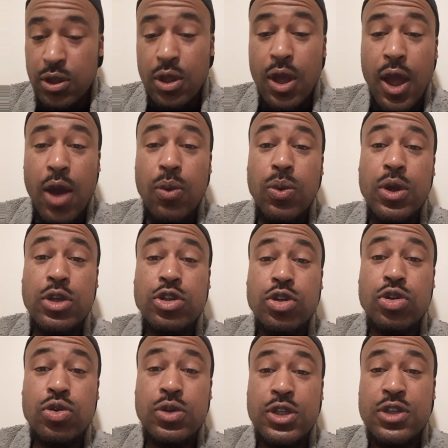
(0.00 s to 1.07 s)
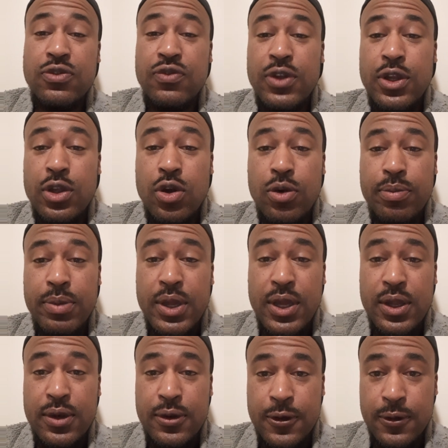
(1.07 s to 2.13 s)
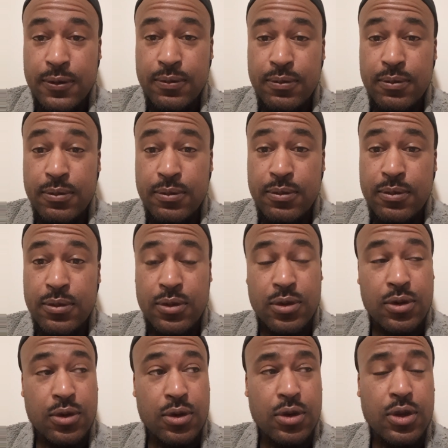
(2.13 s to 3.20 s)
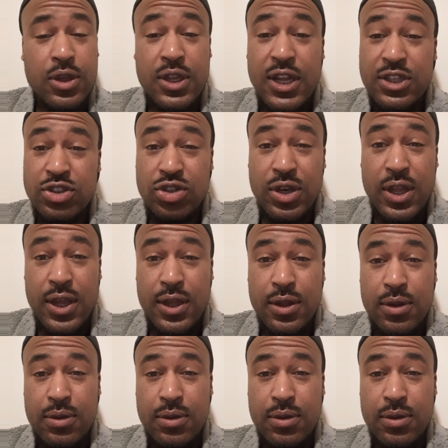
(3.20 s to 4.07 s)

I wanted to do this video, man, yesterday